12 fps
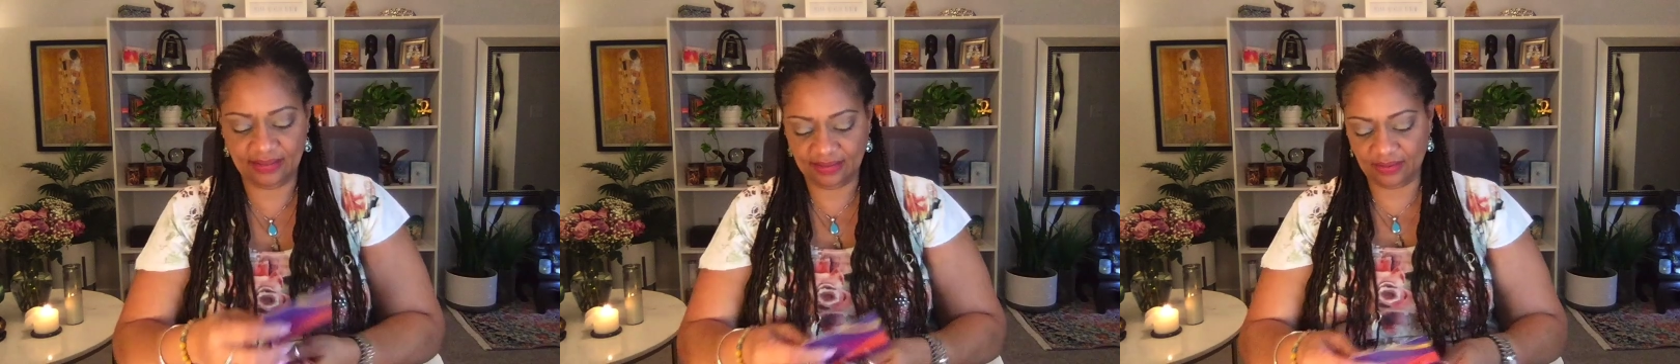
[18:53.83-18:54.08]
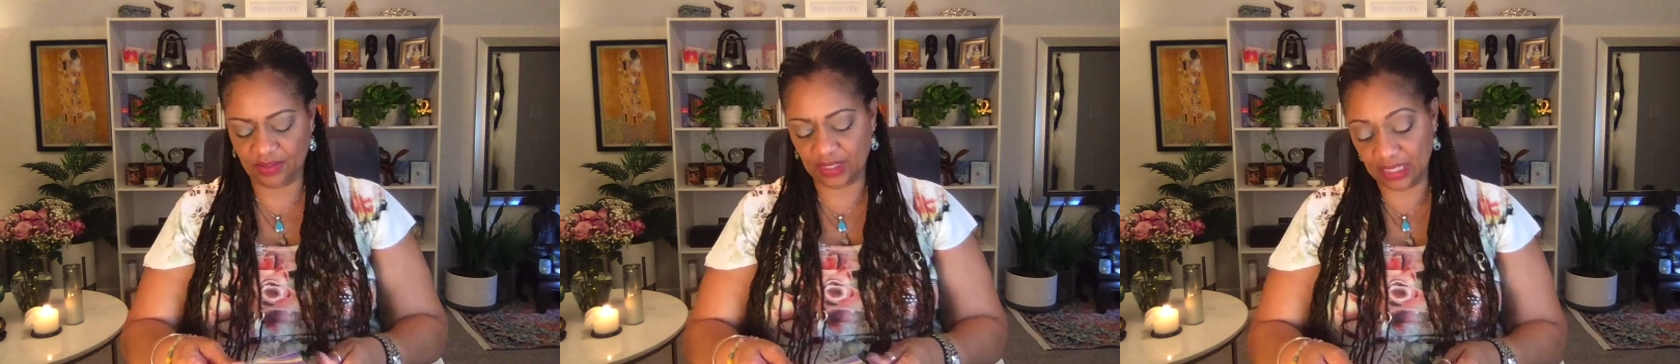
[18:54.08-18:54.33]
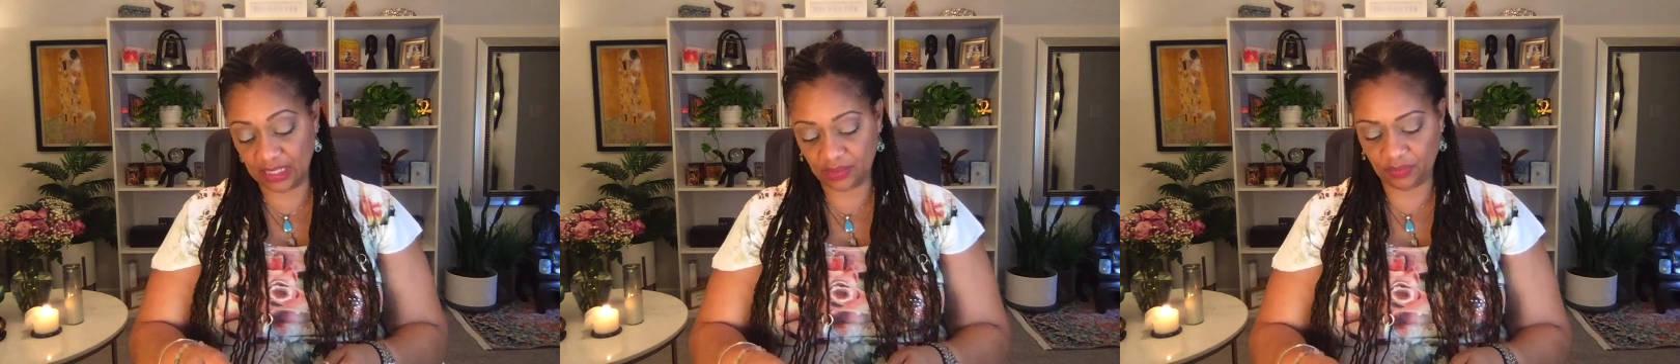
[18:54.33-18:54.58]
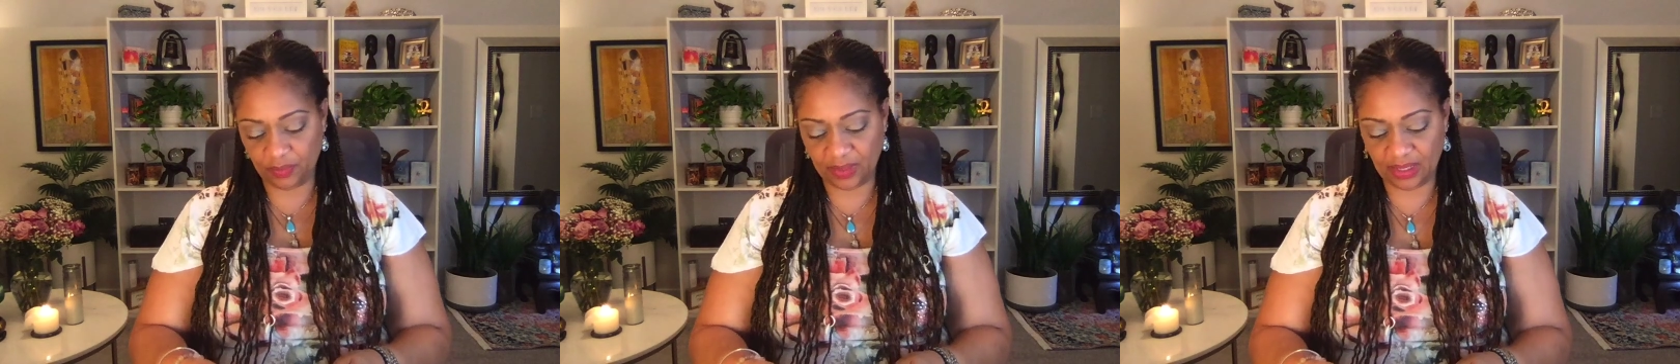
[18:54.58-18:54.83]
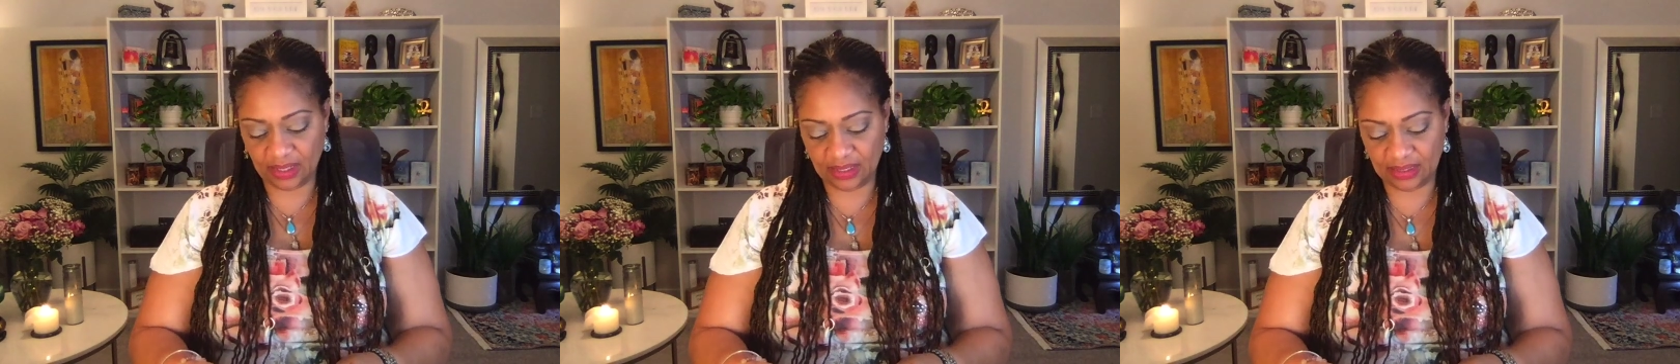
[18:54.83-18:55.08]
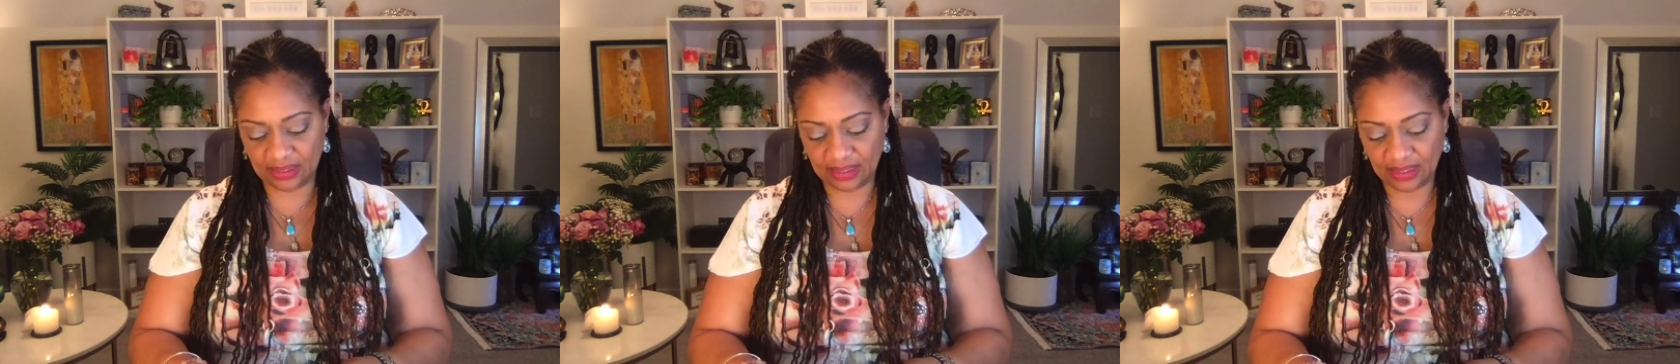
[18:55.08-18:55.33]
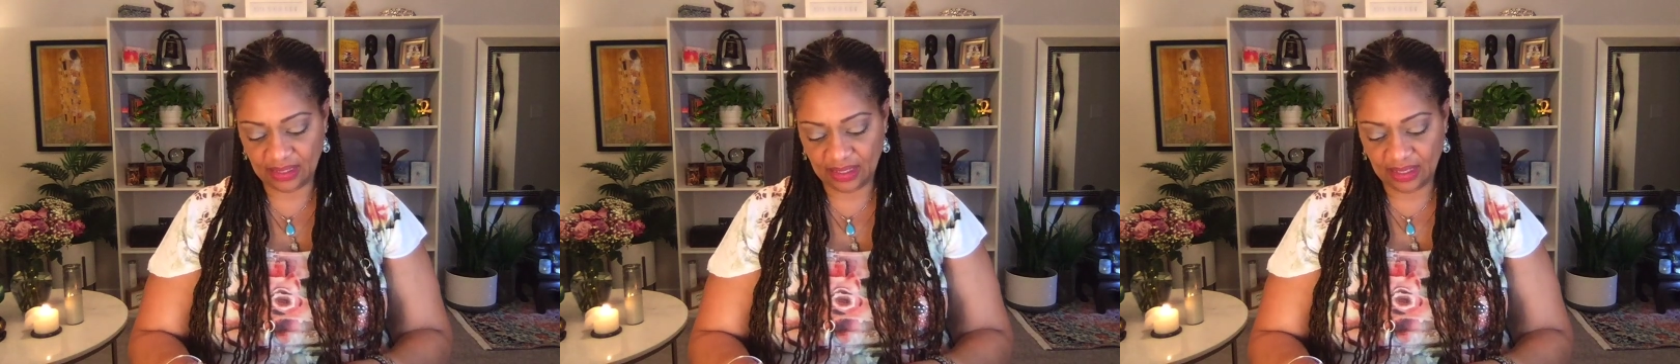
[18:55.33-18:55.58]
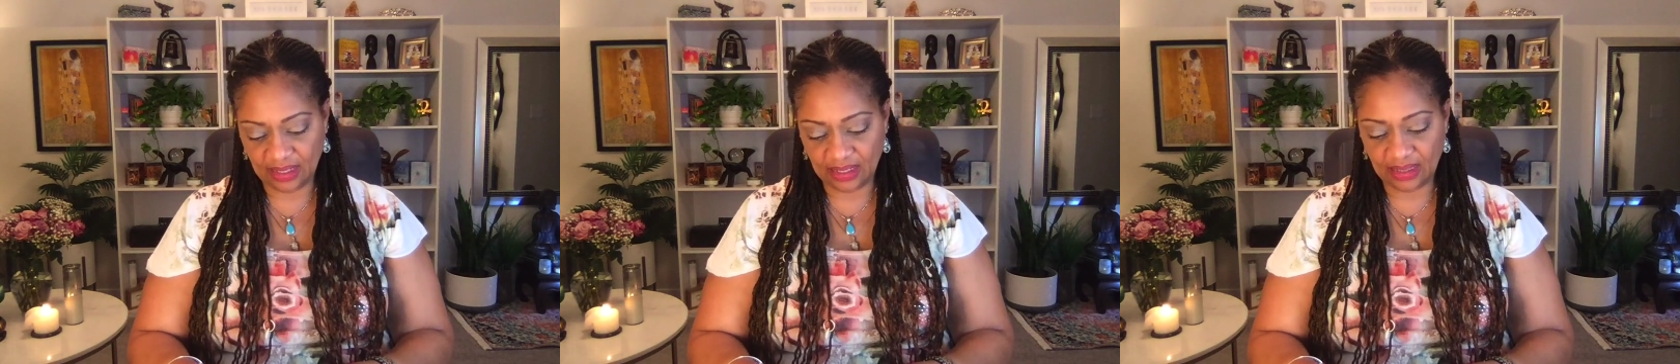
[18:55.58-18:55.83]
or he's rebellious.
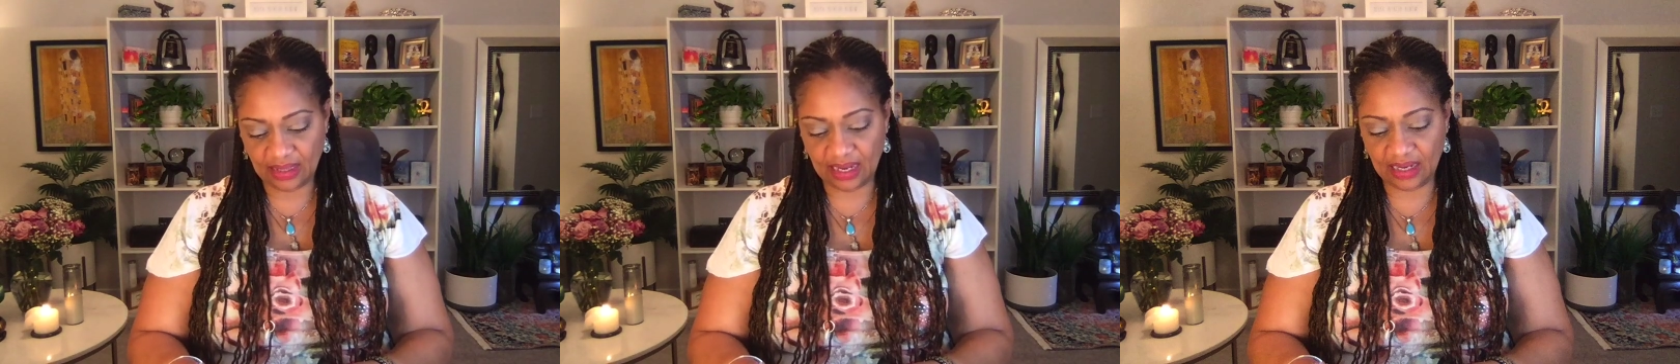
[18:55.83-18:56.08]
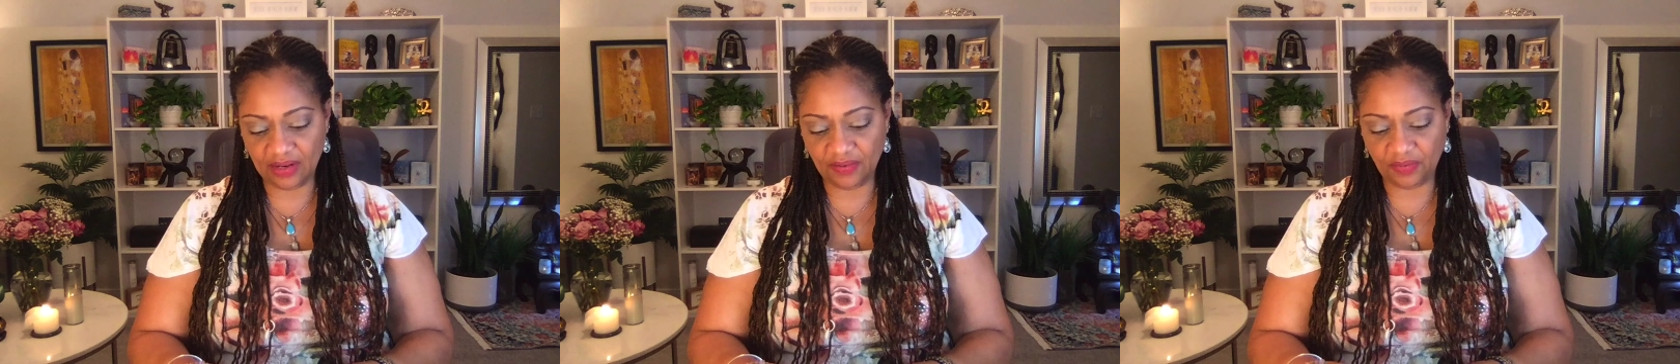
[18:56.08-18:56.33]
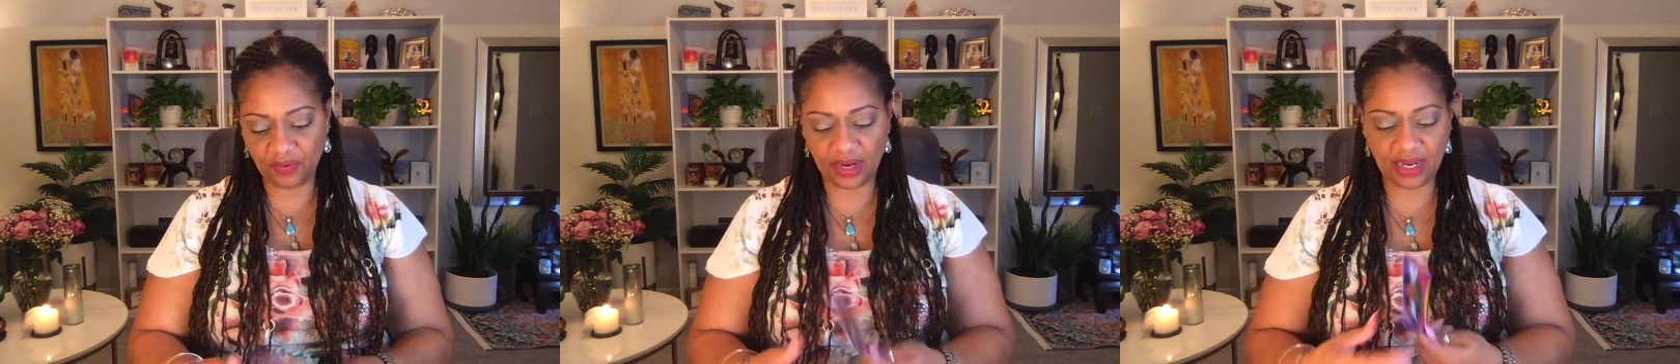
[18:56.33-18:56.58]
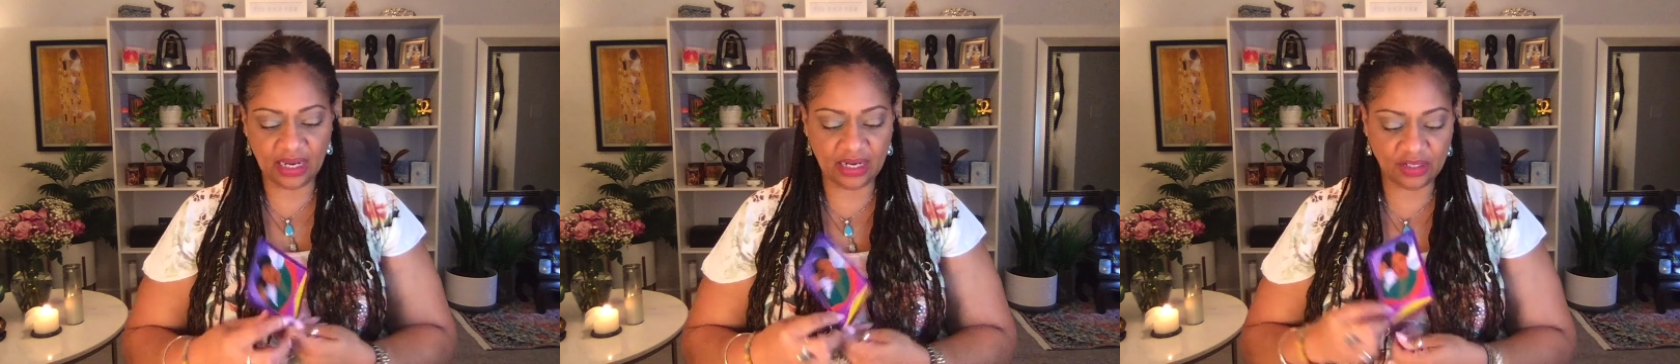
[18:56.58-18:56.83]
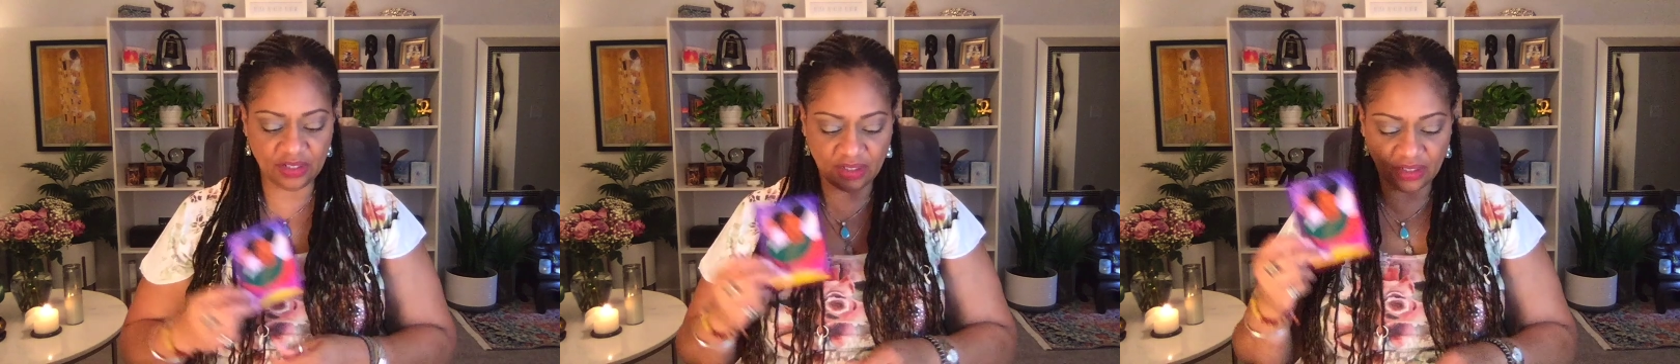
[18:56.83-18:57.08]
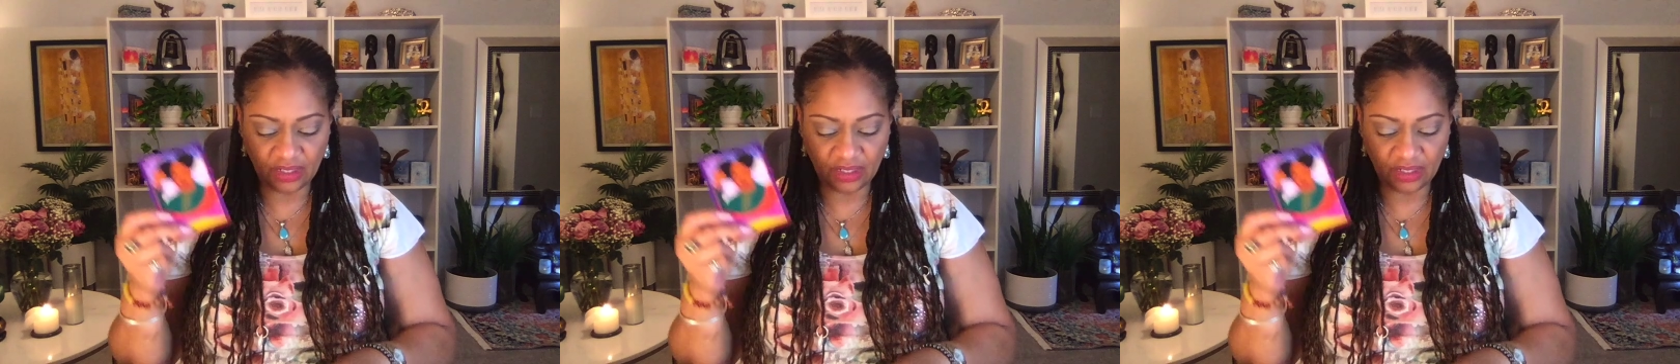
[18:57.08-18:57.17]
Lady of Rage.